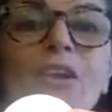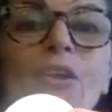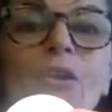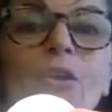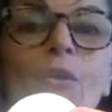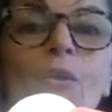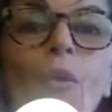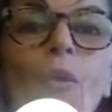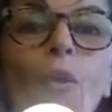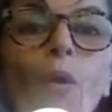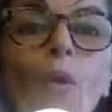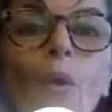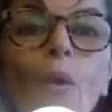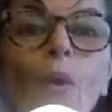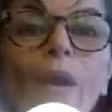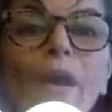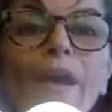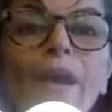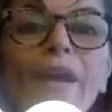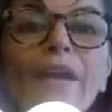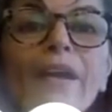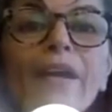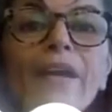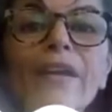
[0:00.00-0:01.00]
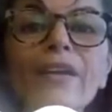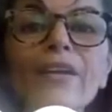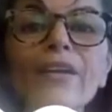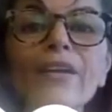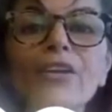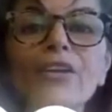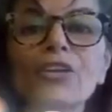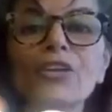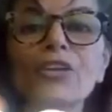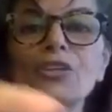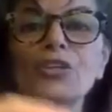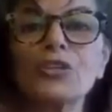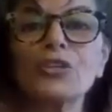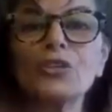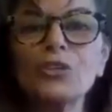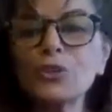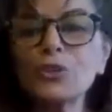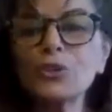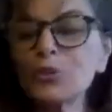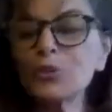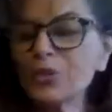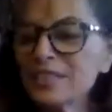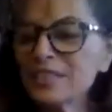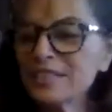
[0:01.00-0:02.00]
Or
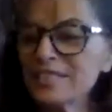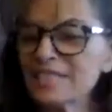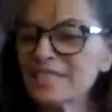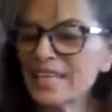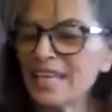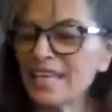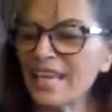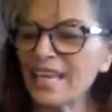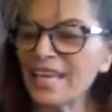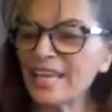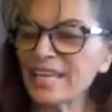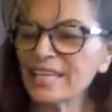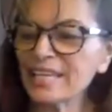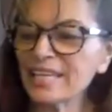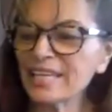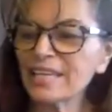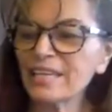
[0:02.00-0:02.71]
you could take